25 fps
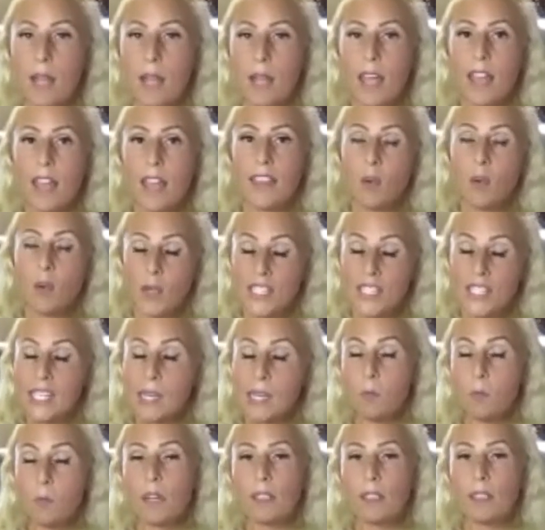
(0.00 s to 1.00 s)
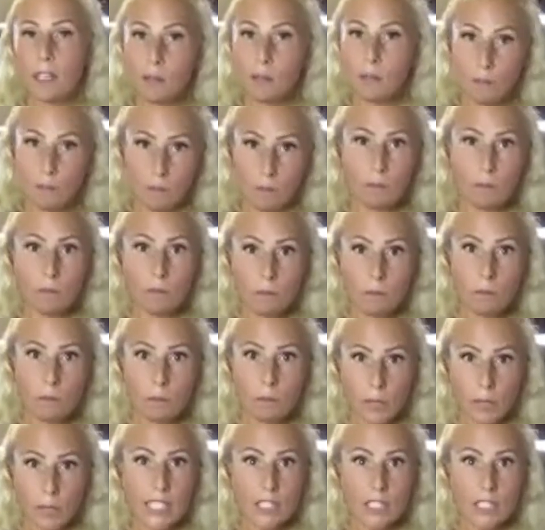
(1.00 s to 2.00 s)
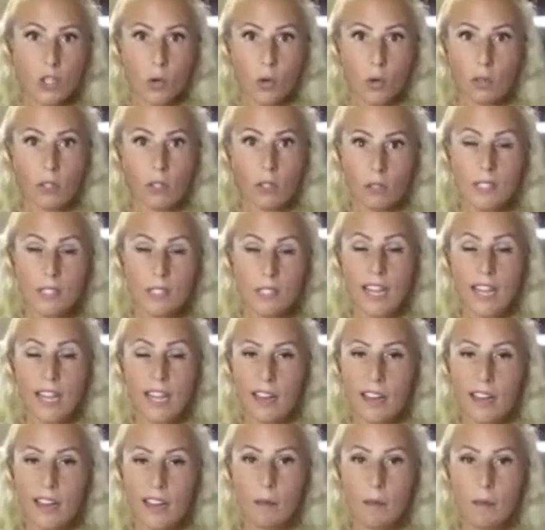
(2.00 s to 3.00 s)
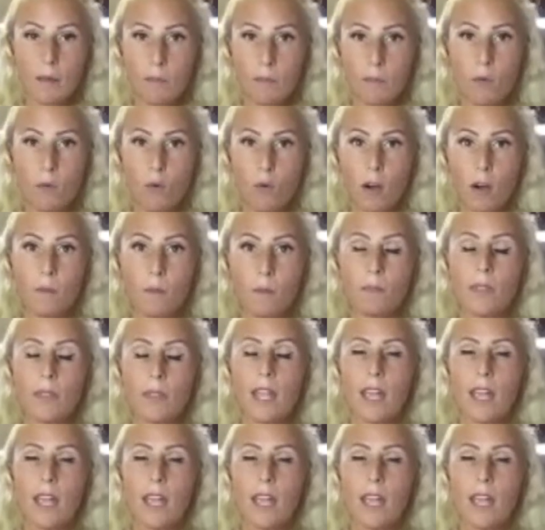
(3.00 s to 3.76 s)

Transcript: that when someone completes your little sign up form,